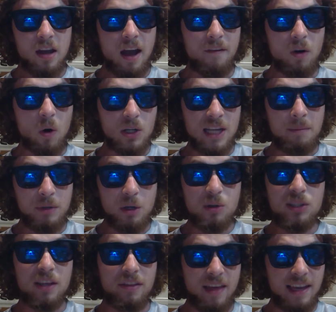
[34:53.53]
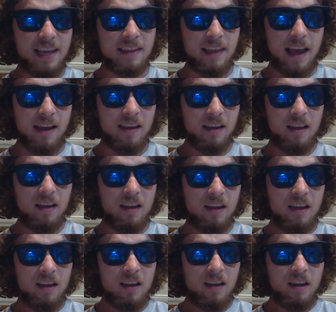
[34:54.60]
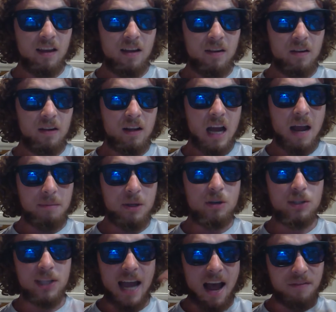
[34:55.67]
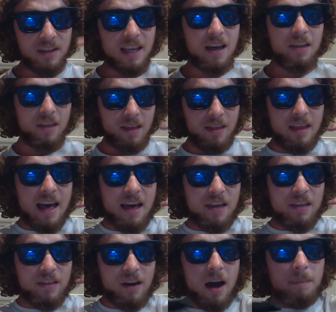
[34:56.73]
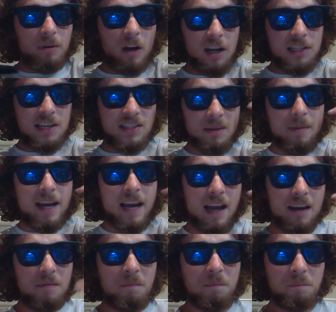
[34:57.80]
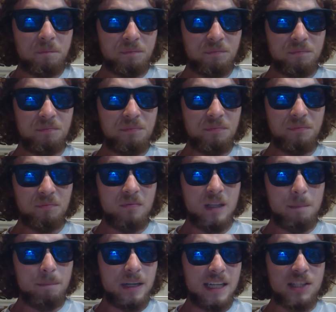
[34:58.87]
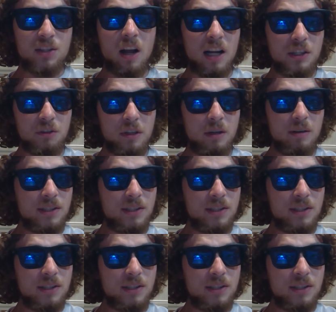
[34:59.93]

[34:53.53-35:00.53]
Of course, I'm used to thinking that. I'm used to having that thought process in my head, but it's not true.